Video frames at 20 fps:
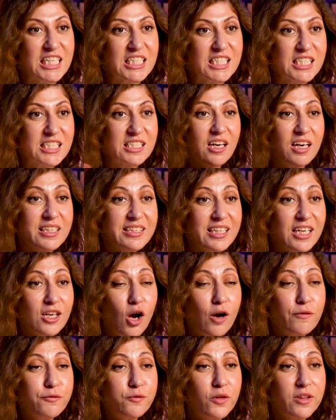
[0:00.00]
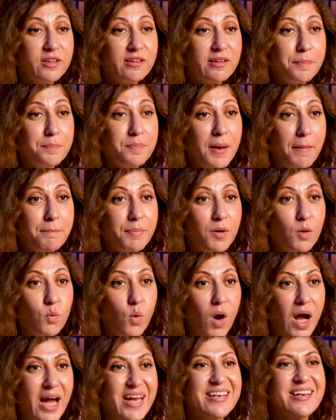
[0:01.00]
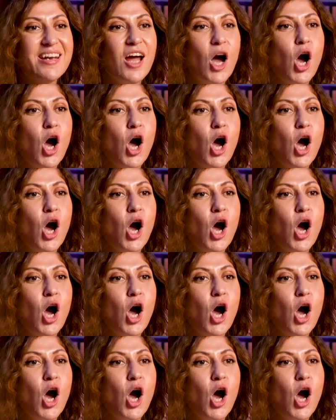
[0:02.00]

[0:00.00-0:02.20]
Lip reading: Starting off with tip number 1,